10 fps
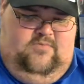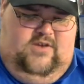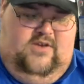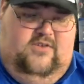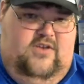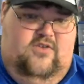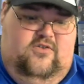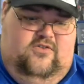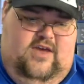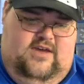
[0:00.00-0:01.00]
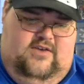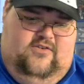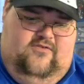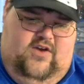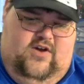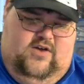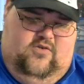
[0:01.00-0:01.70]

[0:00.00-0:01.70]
Because they do say it's a very